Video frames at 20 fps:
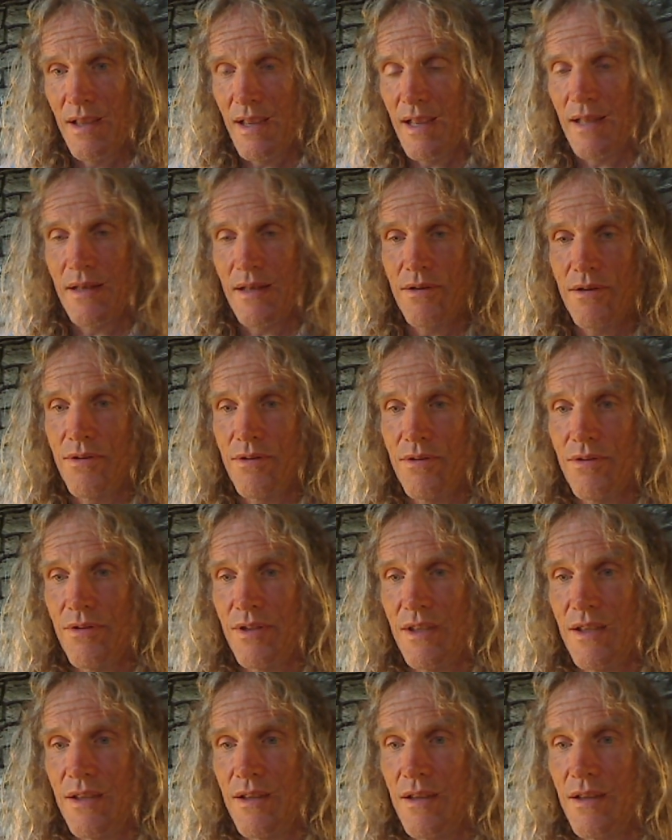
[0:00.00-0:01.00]
And
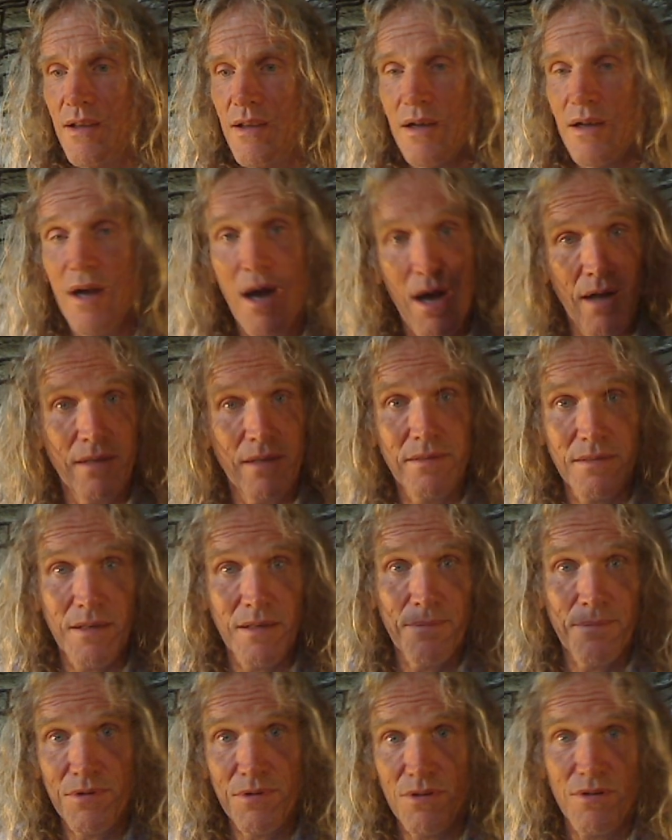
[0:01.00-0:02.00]
the
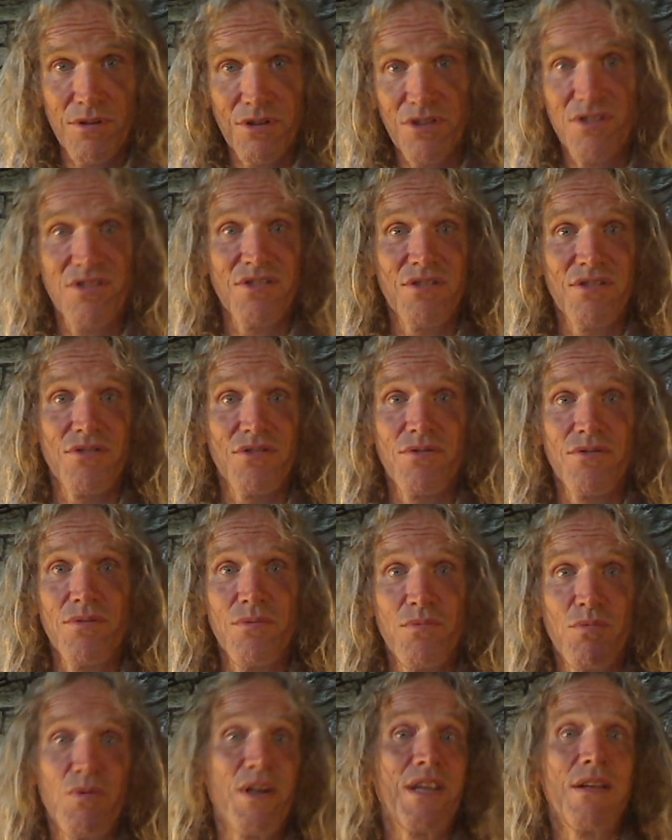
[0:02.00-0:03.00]
concepts are just as
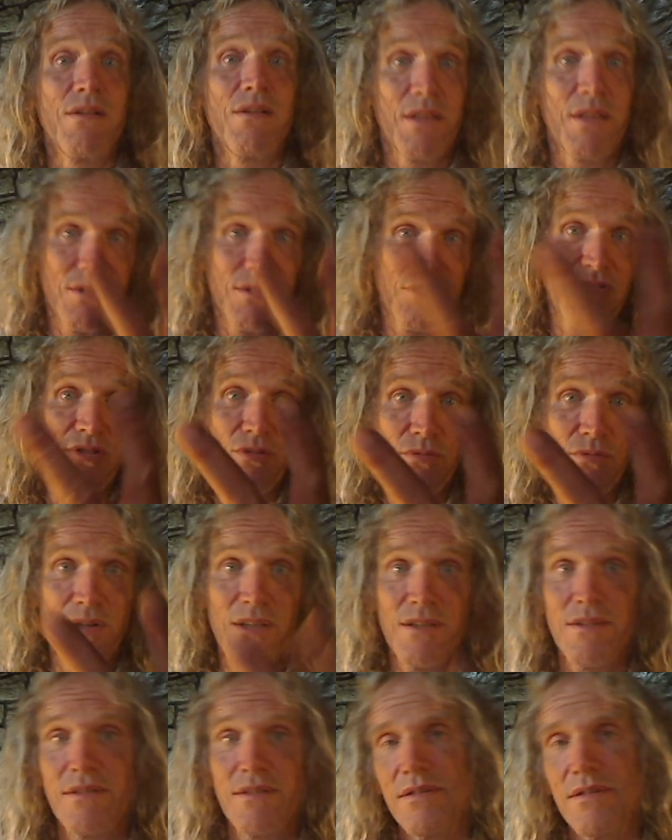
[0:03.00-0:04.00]
real as
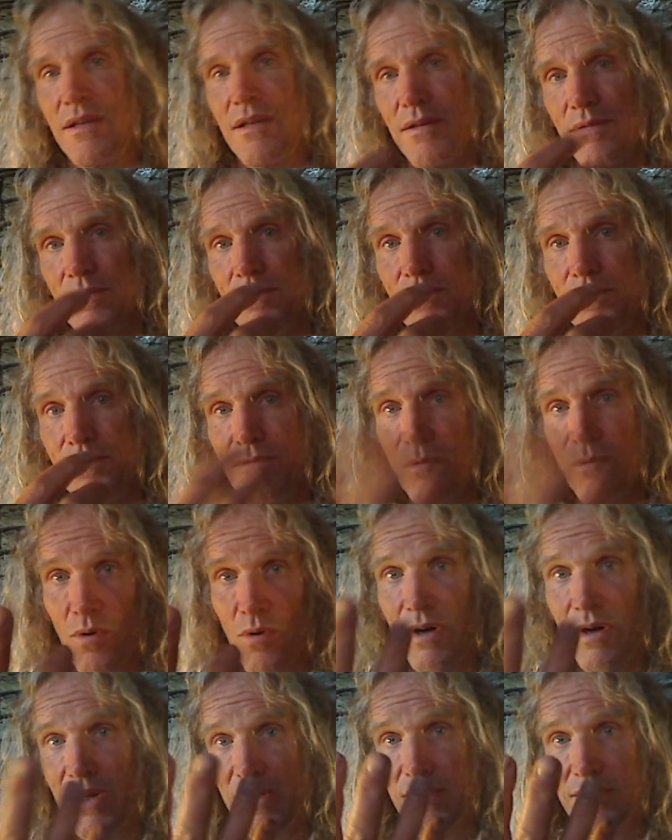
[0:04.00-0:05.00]
2-ness and
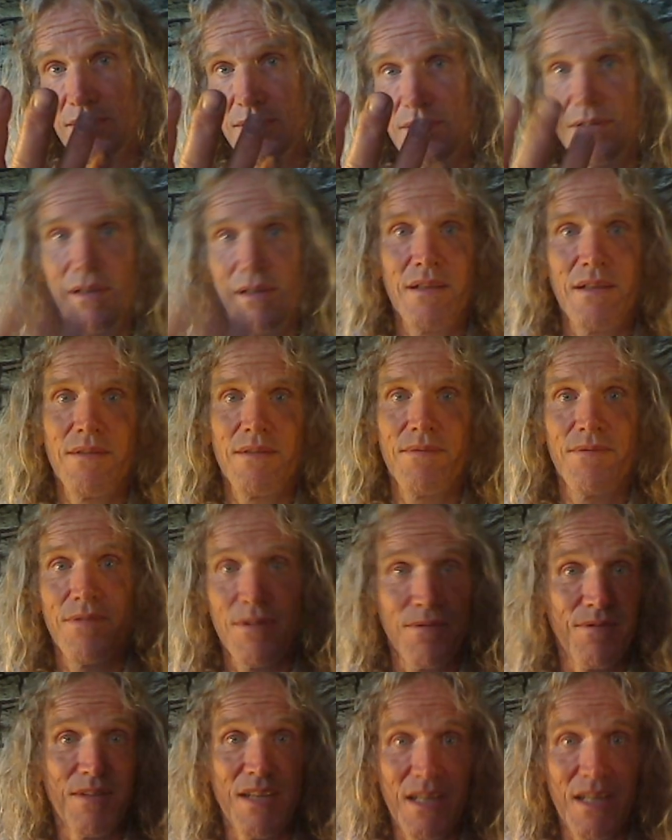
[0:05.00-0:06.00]
4-ness and
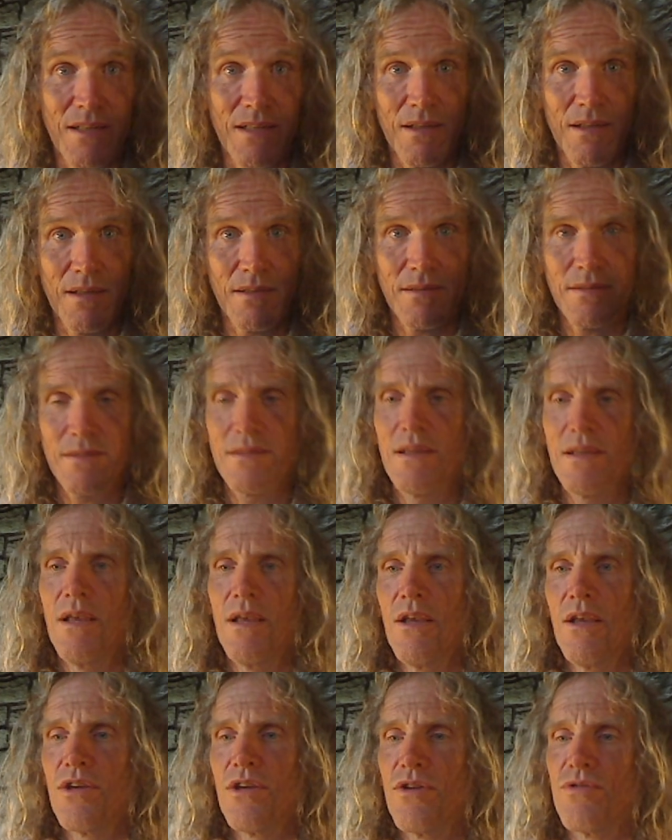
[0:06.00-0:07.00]
15-ness.
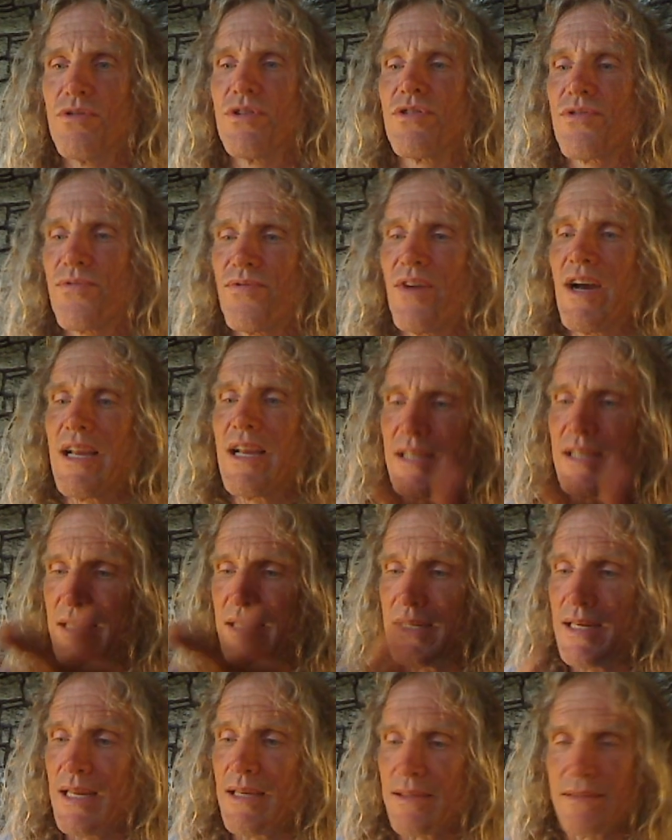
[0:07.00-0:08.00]
You just find a
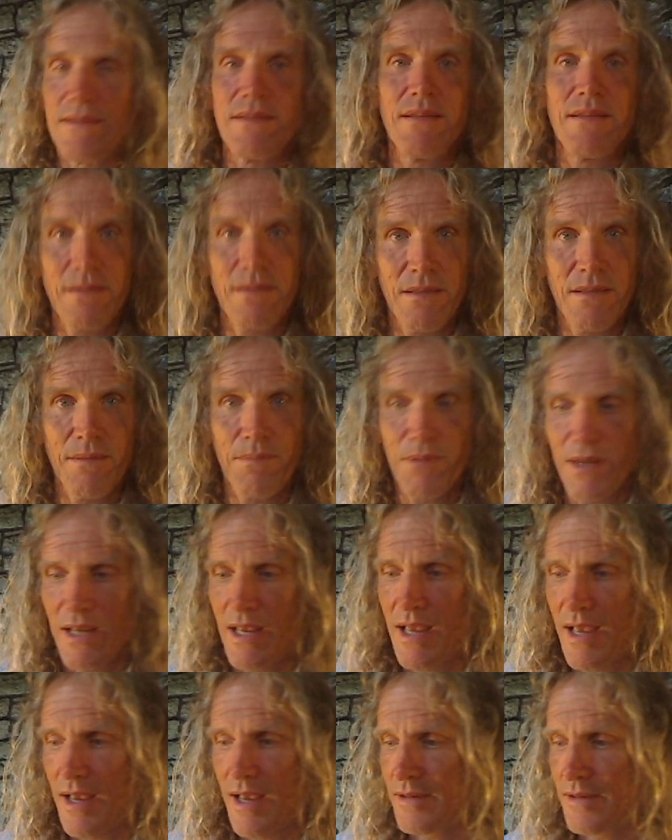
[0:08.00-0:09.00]
ness that something
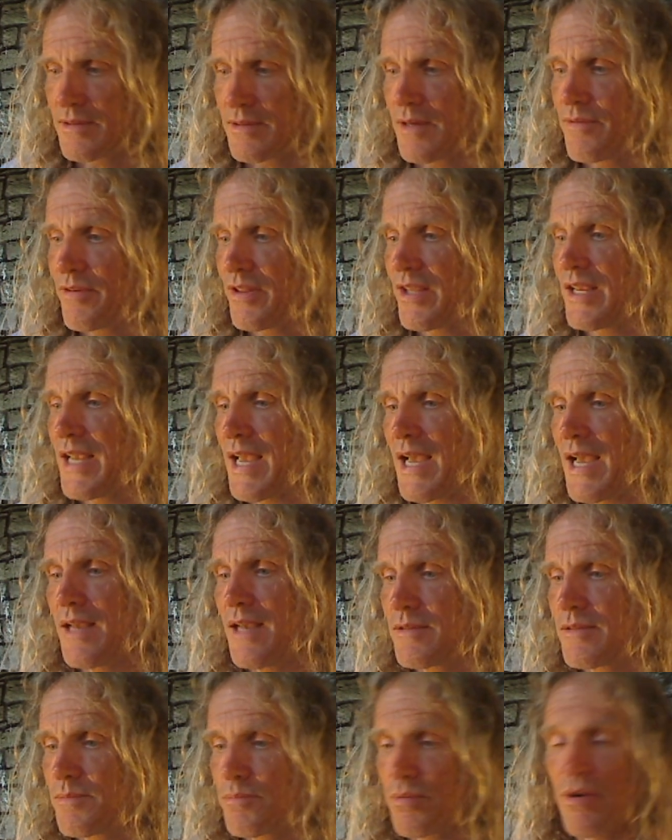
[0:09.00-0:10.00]
has. Everything
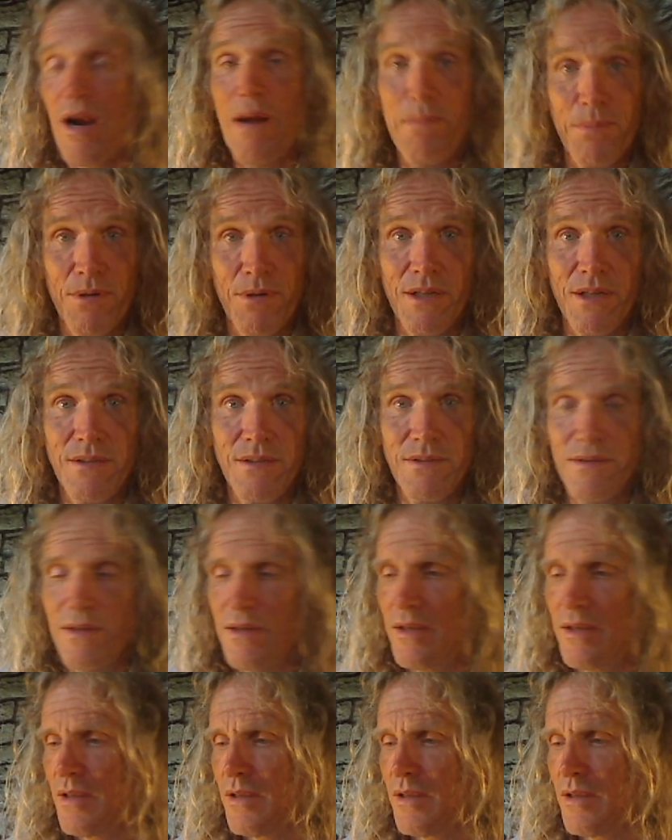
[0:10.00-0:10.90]
has properties.